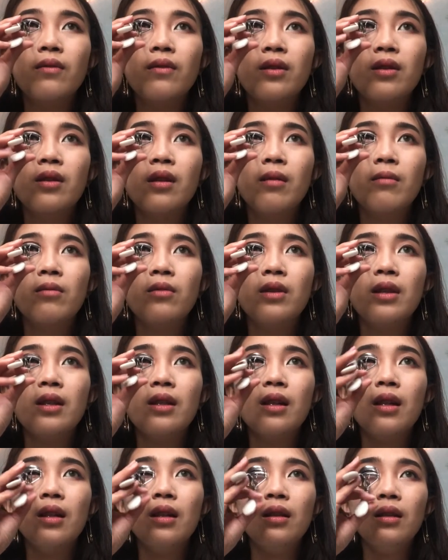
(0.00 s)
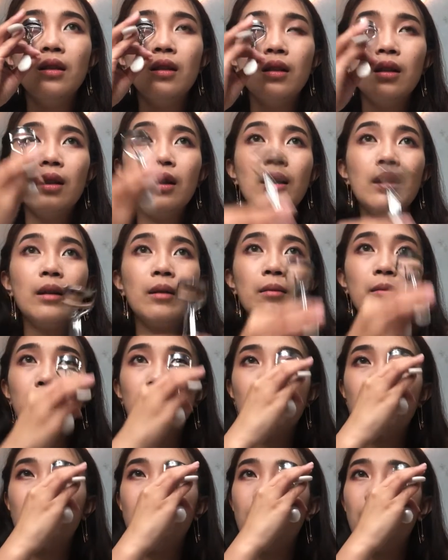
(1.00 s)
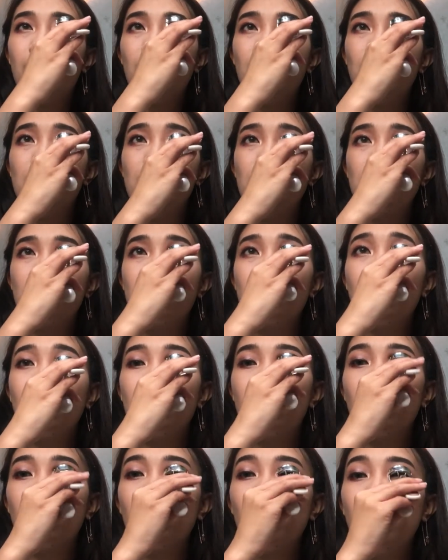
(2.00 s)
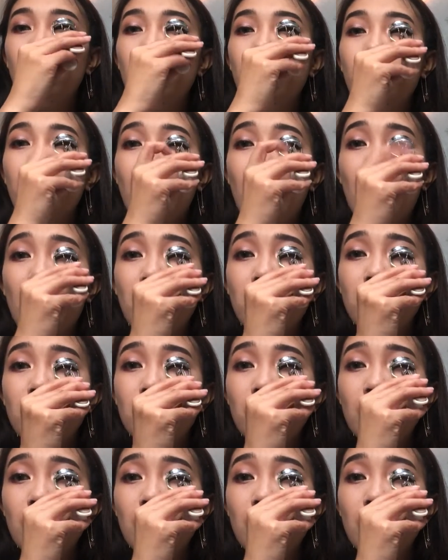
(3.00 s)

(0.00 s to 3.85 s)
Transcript: for some reason, because one of them